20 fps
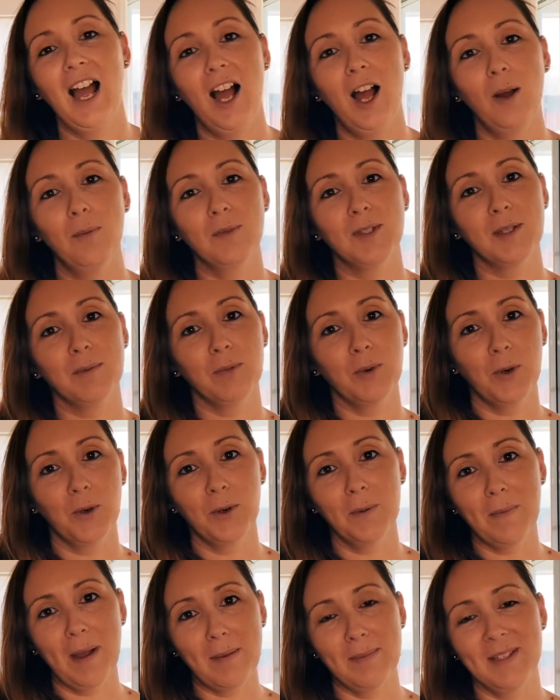
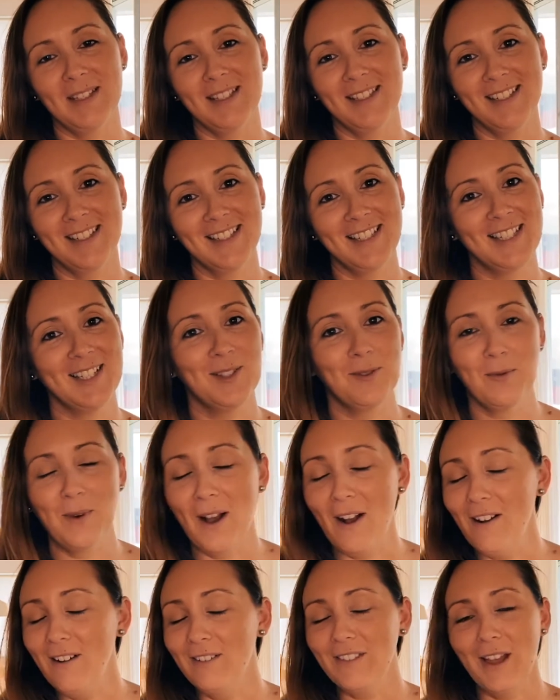support my business as
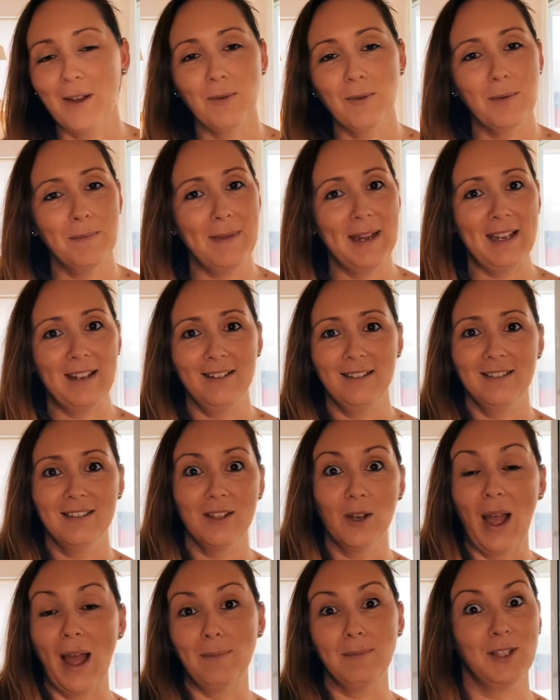well. That would mean
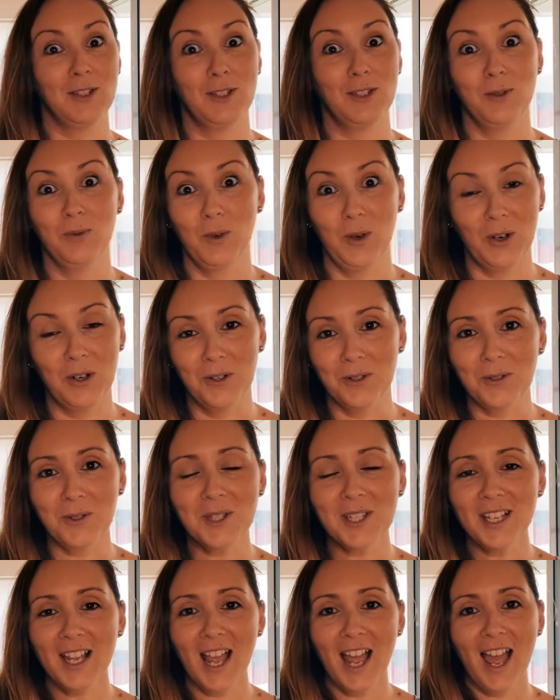the absolute
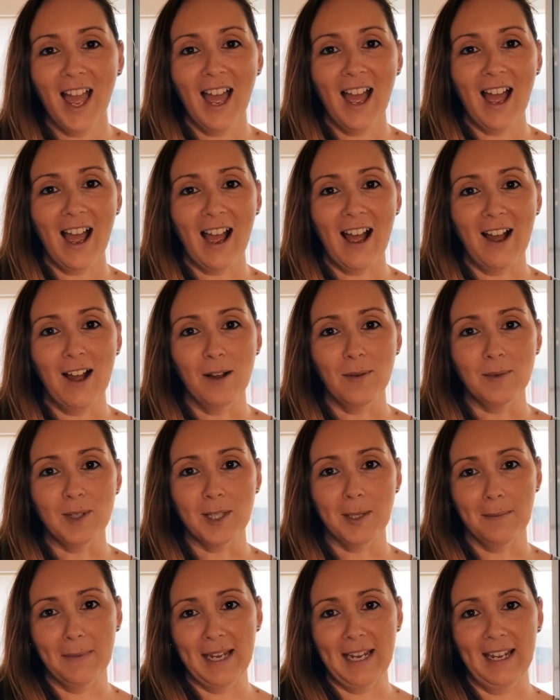world
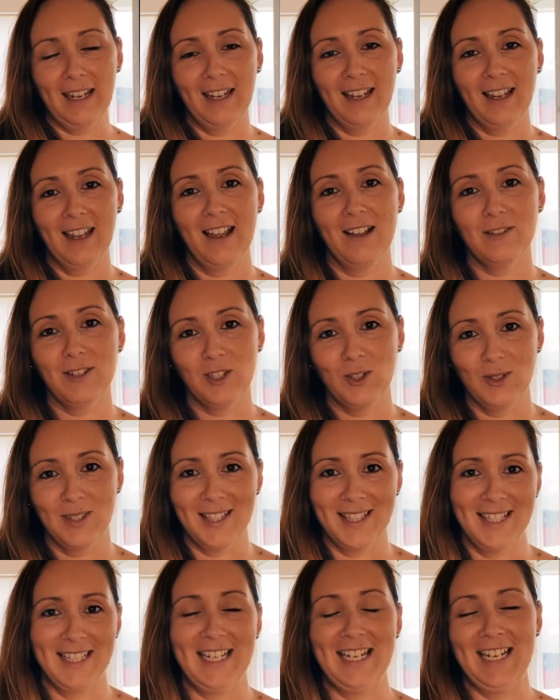to me to
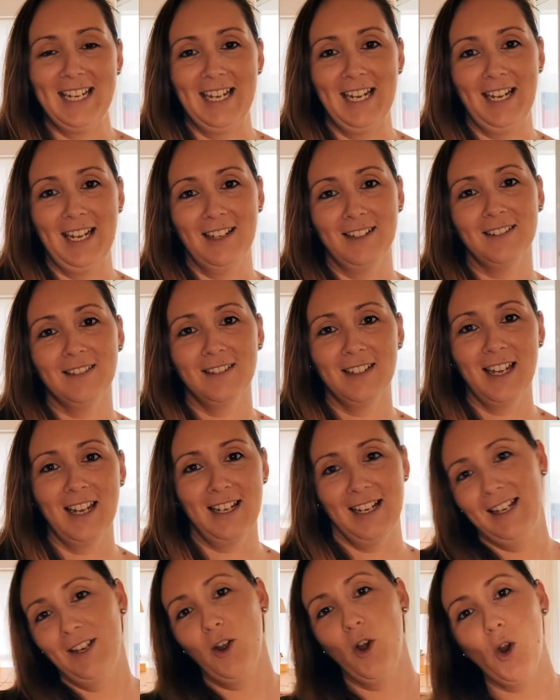see it
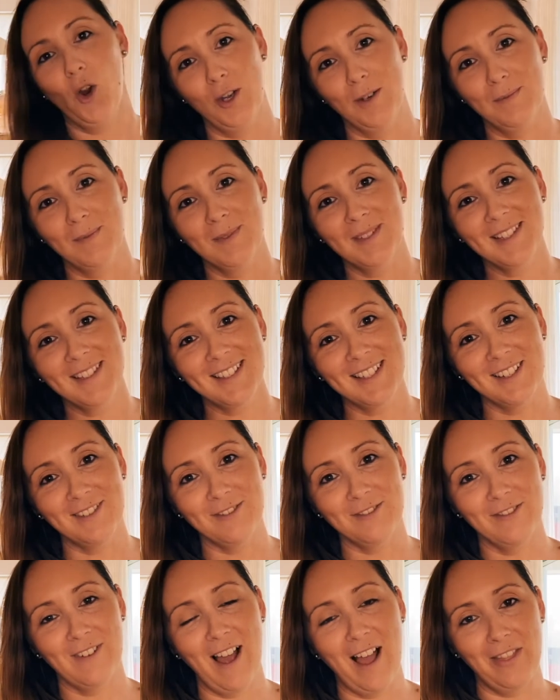in homes of
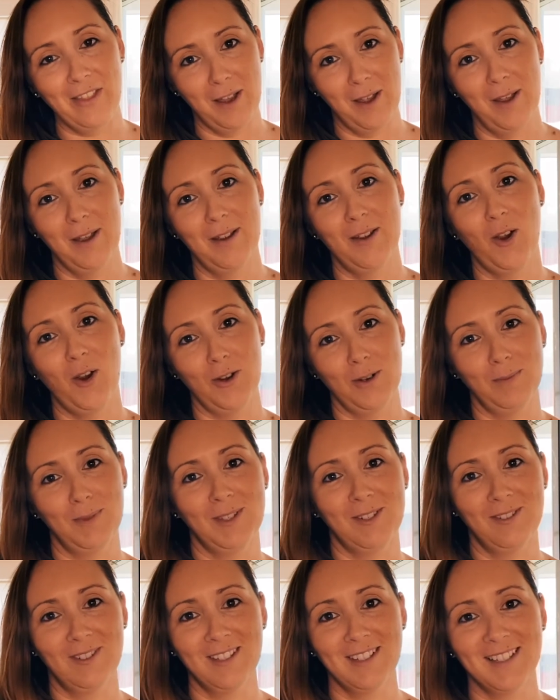other
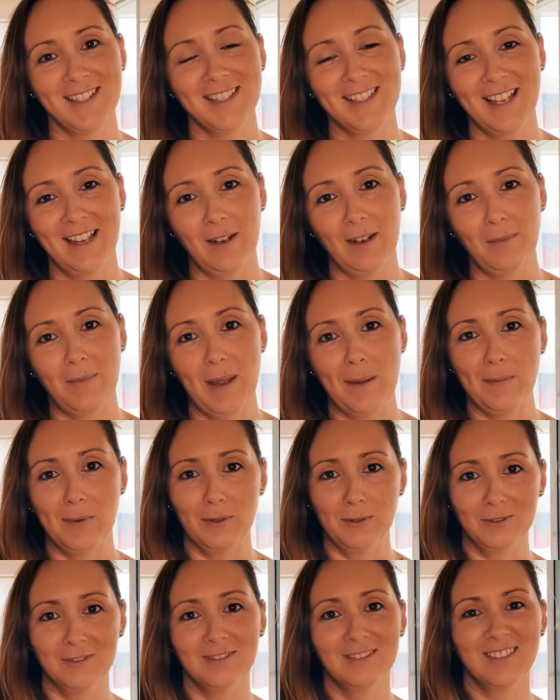homeschoolers and
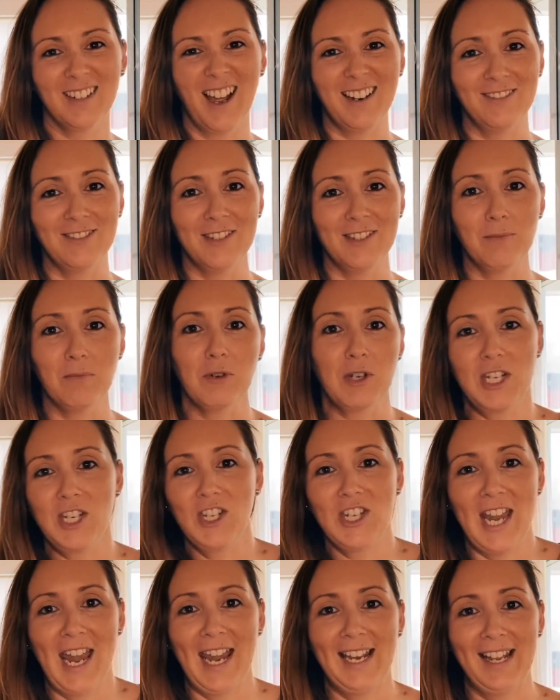people kind of
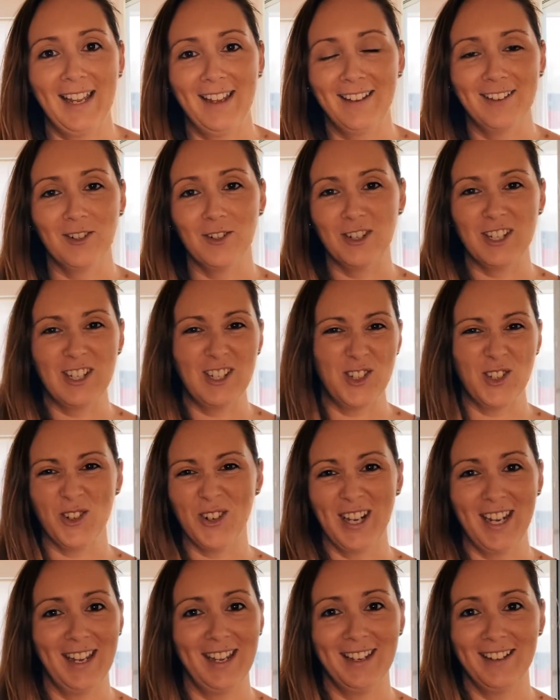appreciating it or
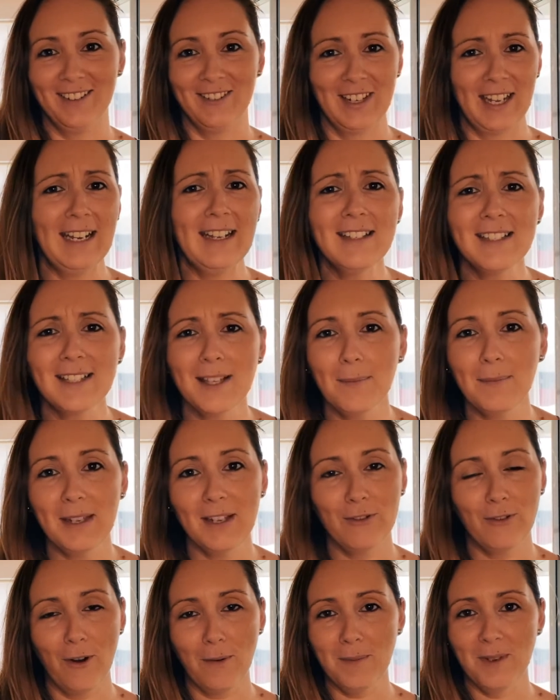enjoying it or getting something
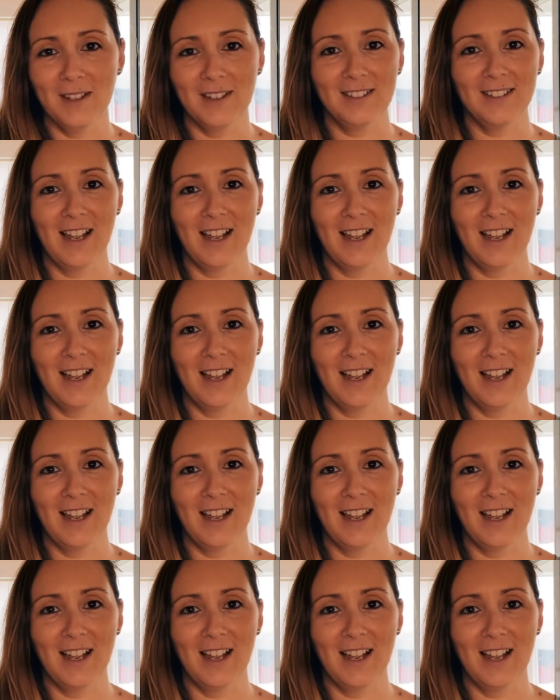from it.